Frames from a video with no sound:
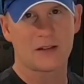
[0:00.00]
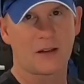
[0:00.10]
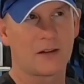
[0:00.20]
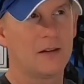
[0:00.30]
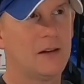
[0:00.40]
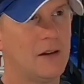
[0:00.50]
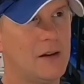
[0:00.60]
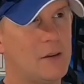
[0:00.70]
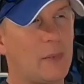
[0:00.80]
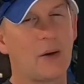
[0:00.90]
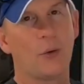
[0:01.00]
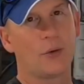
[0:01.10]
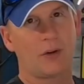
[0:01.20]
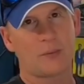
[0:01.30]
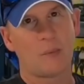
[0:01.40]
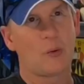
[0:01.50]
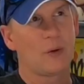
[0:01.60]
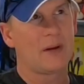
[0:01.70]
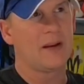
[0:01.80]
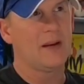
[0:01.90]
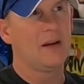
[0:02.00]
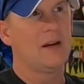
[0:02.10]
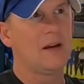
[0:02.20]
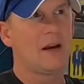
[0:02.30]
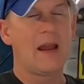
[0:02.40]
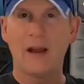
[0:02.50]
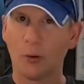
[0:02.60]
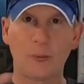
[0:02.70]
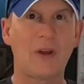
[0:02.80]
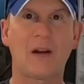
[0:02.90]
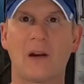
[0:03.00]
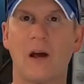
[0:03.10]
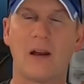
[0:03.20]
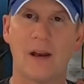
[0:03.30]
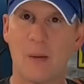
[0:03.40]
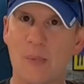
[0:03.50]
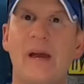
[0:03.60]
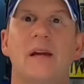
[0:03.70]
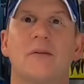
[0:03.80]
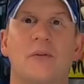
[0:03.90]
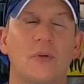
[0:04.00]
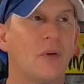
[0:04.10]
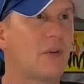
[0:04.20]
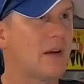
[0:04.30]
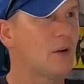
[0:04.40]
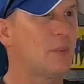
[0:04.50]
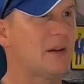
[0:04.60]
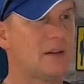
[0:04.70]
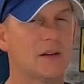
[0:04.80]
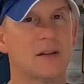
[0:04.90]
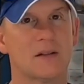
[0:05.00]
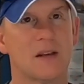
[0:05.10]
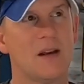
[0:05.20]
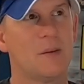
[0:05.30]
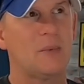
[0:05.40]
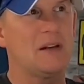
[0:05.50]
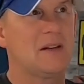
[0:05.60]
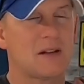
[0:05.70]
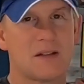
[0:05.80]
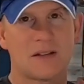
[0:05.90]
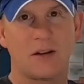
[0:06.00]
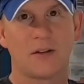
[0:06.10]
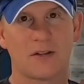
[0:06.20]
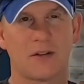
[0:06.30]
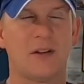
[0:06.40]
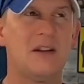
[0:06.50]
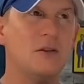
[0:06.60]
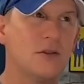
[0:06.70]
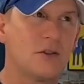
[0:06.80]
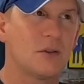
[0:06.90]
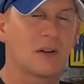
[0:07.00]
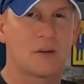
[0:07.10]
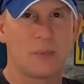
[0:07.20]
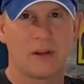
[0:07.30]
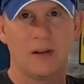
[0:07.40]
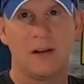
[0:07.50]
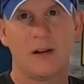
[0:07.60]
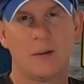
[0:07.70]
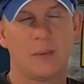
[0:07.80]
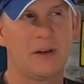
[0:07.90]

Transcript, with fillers: selling. My oldest boy helps out a lot, and I pay him for all the help he does. But he doesn't sell on his own. He used to a little bit, but